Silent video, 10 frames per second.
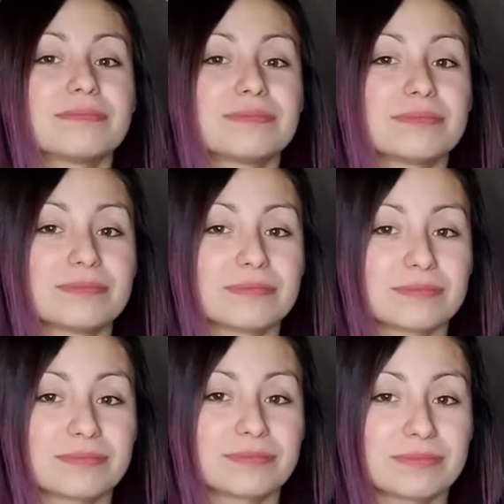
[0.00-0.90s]

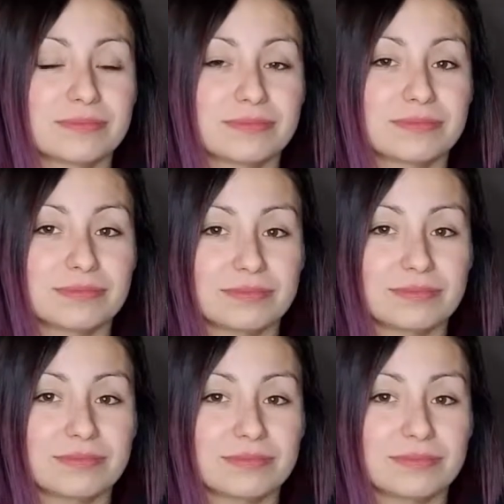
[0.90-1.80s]

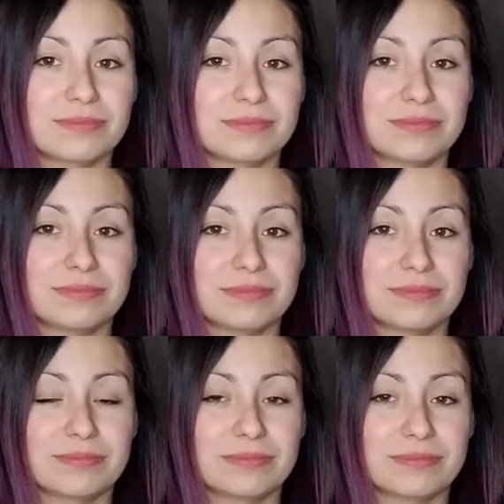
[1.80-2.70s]

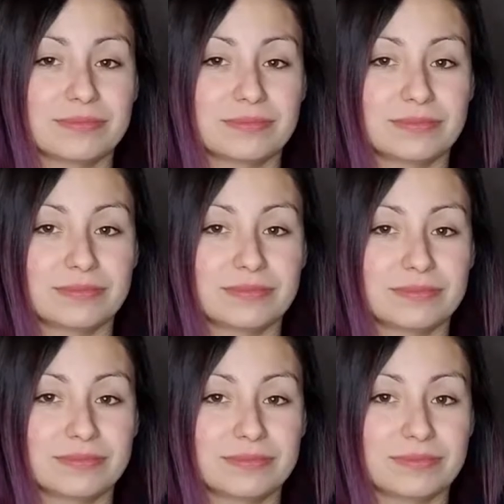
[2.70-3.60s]

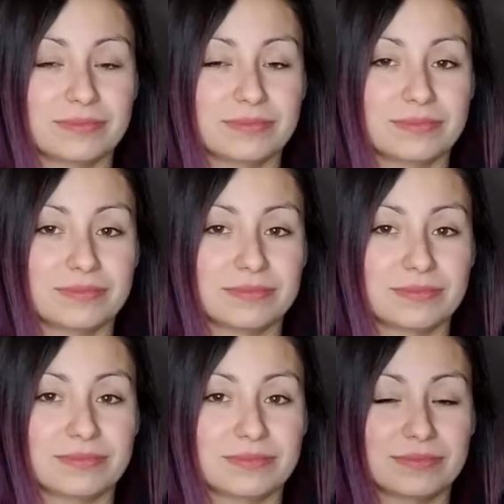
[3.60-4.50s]

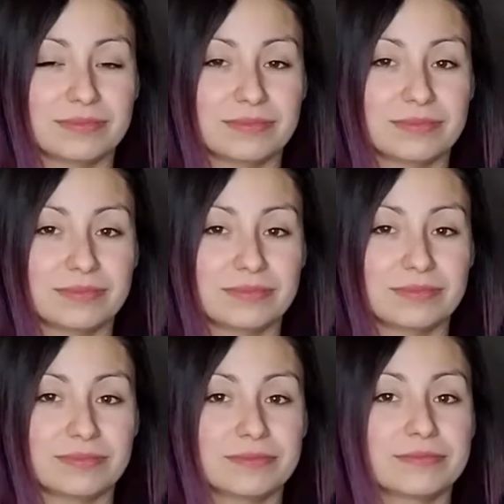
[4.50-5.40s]

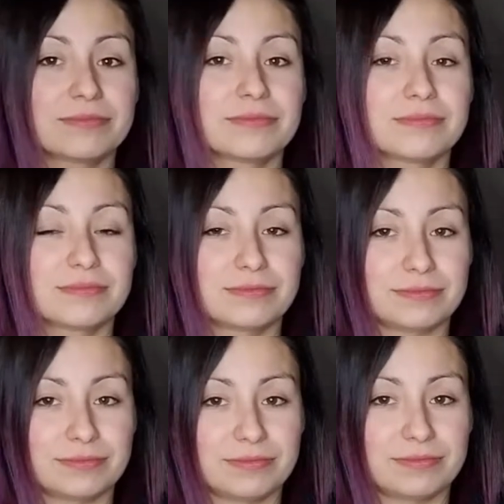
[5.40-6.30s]

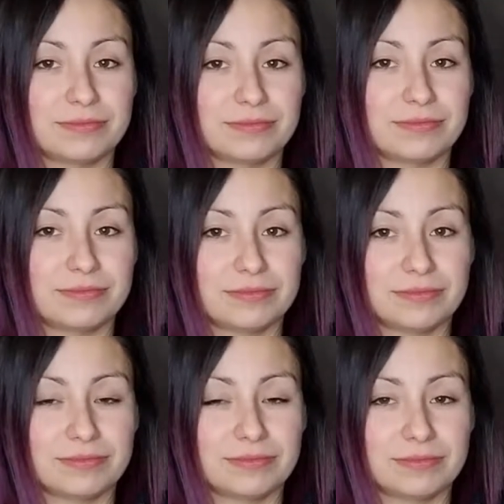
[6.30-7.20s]

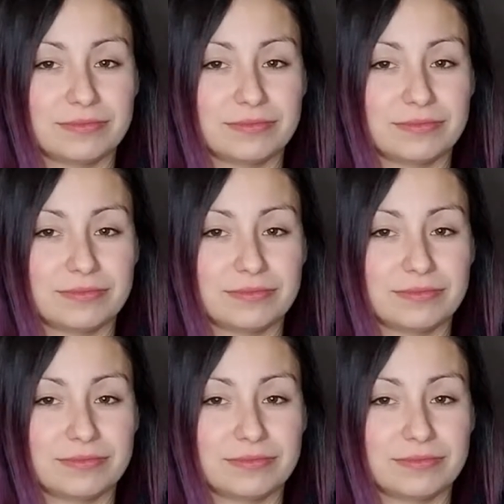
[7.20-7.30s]
(not speaking)